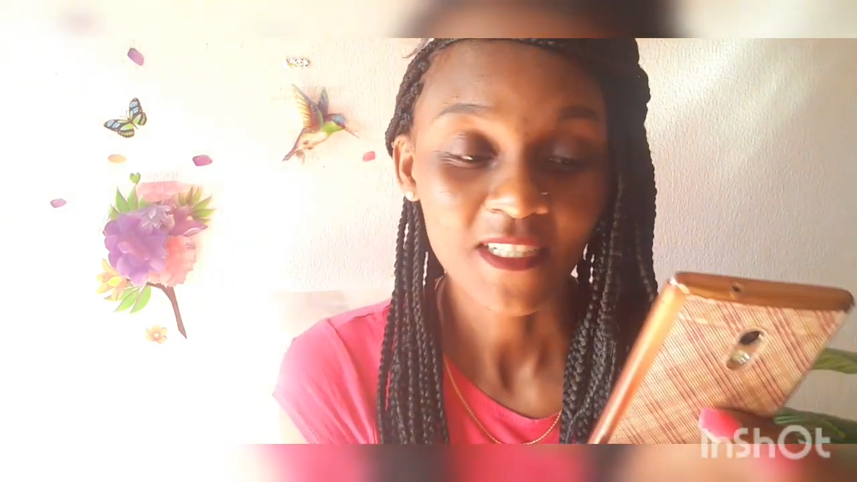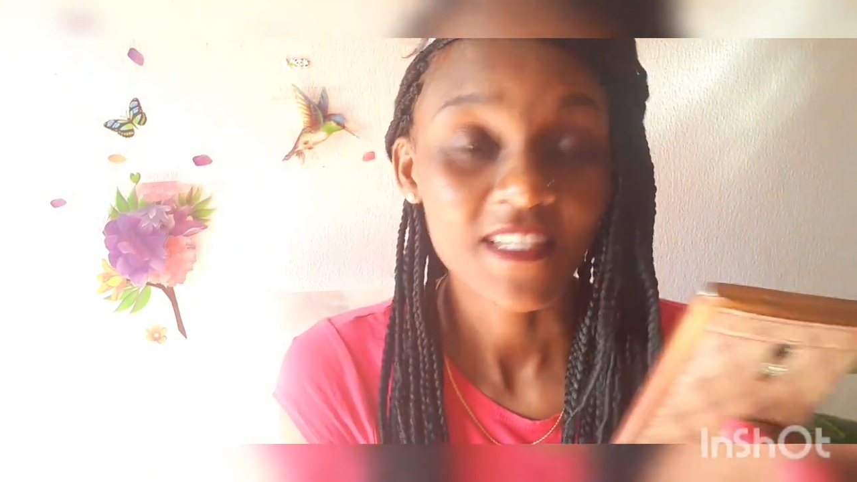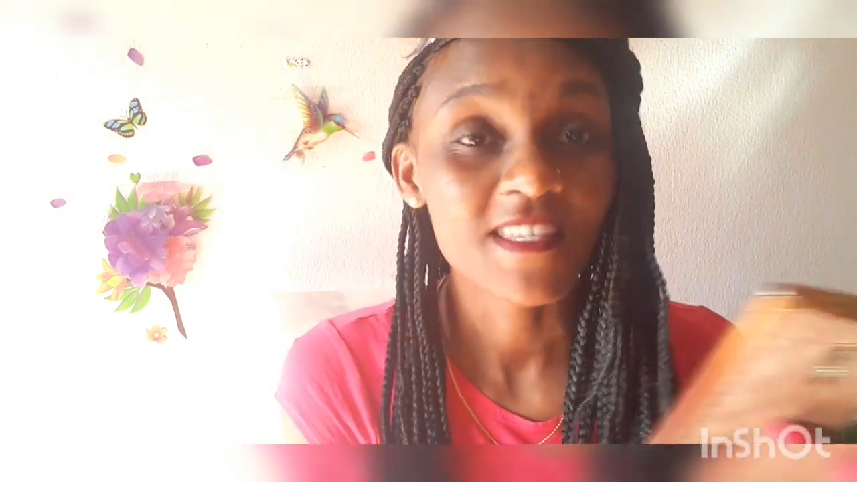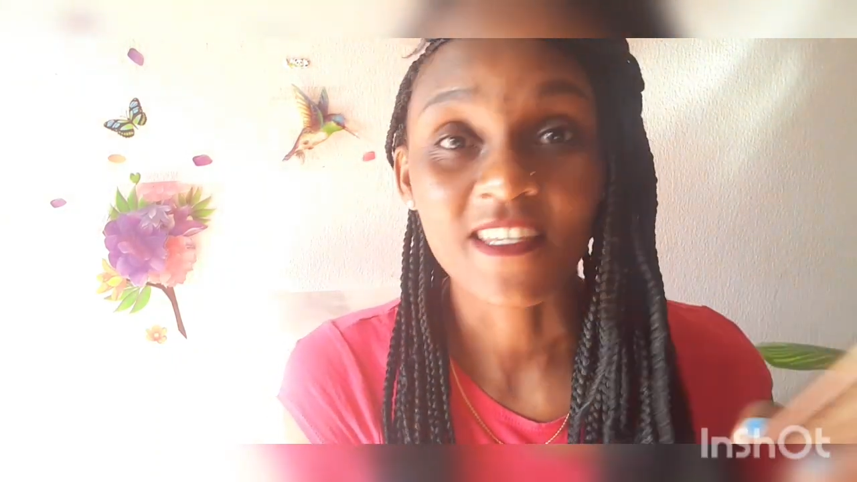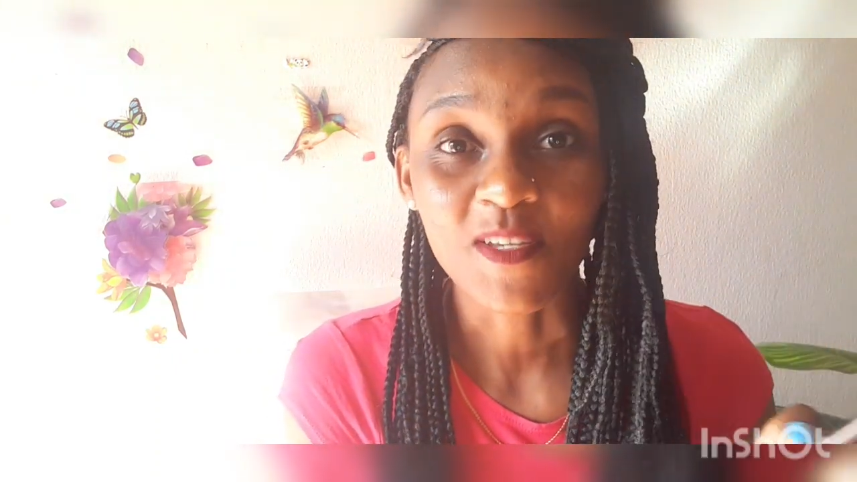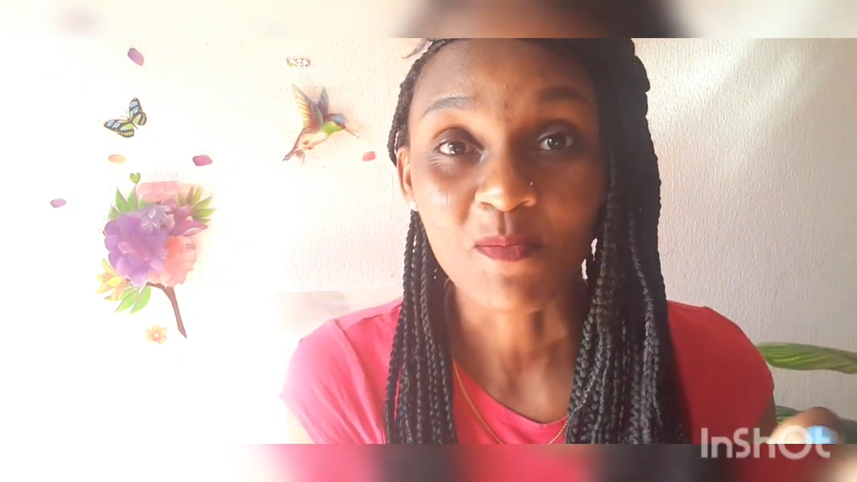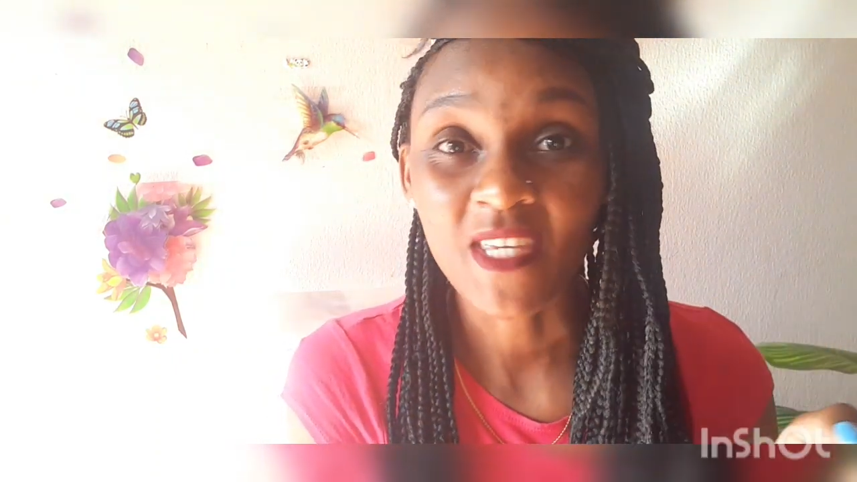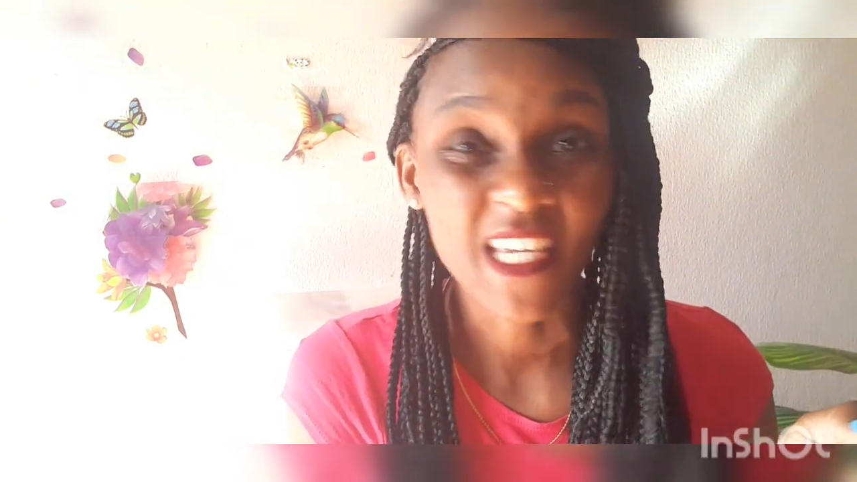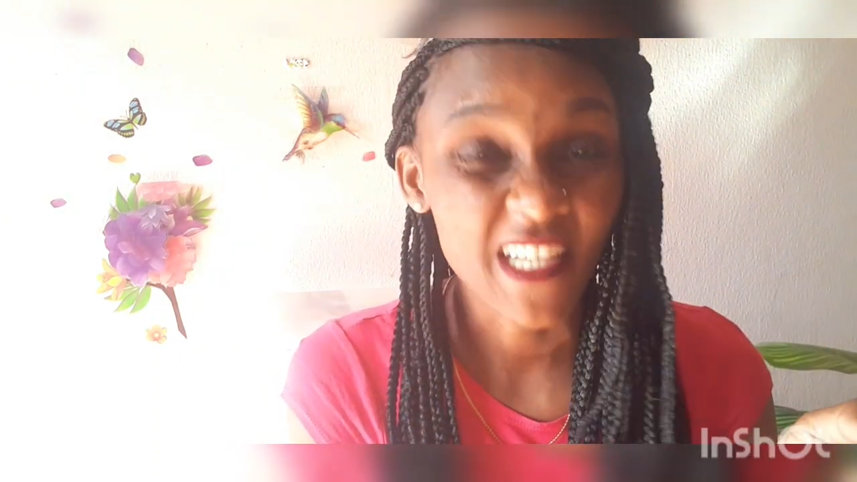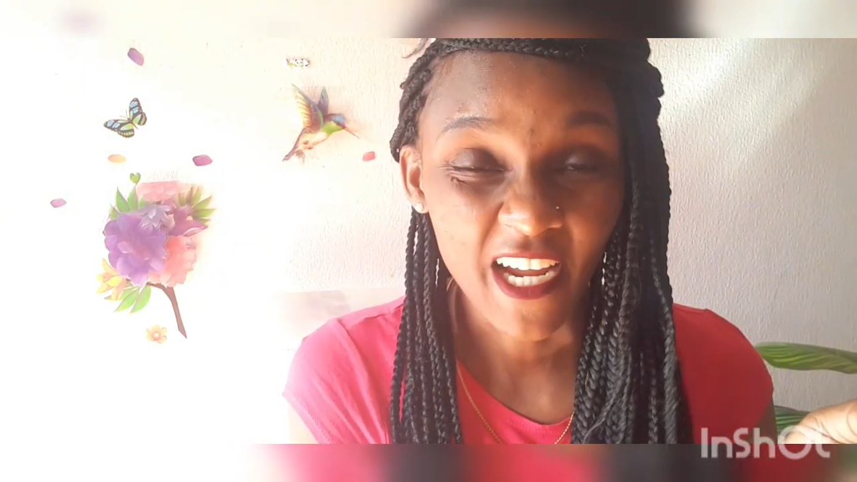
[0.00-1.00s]
see,
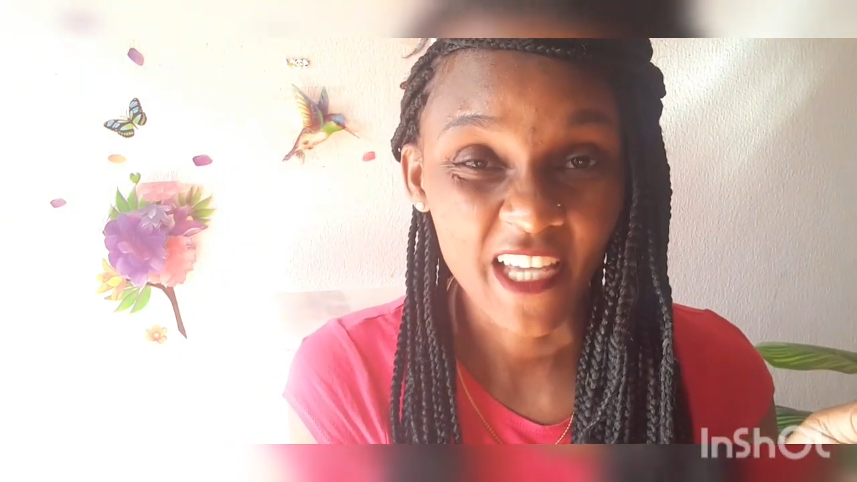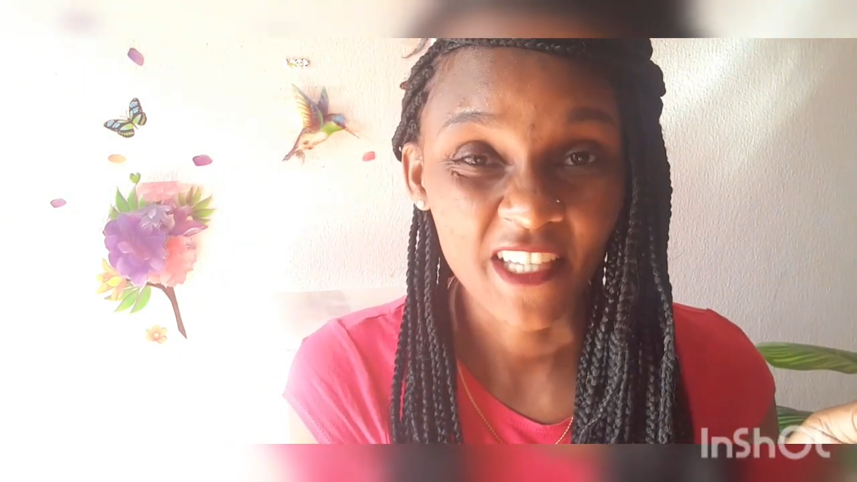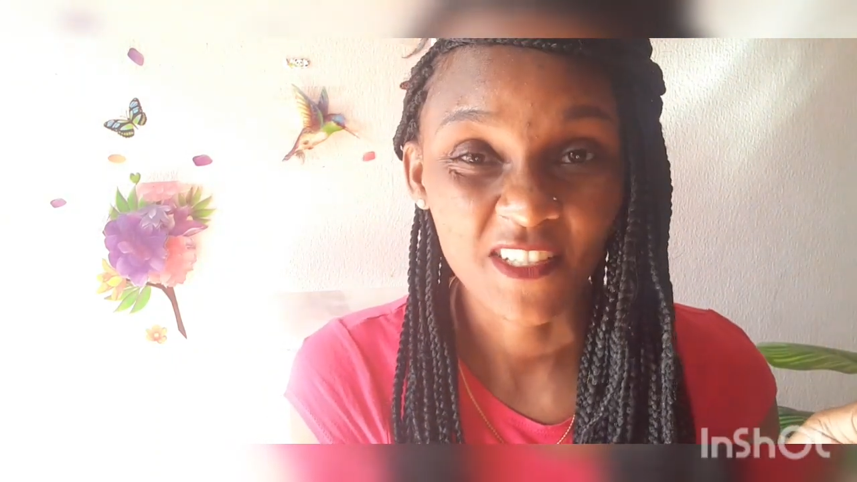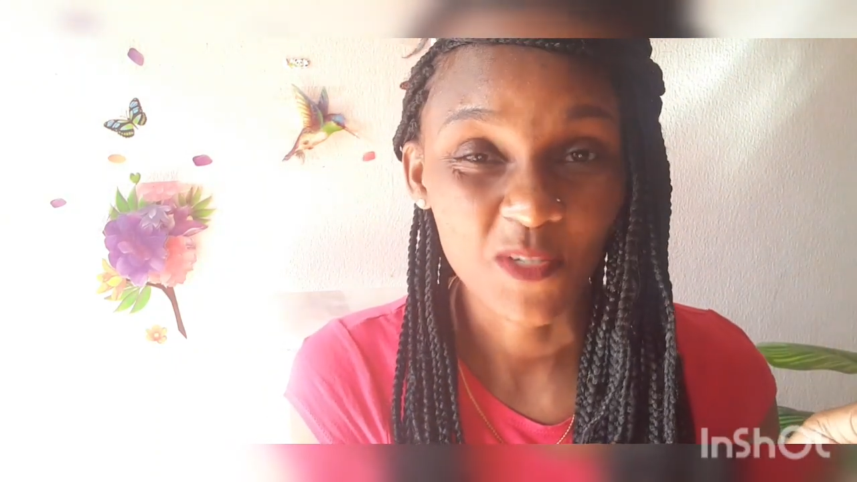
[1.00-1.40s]
me and height,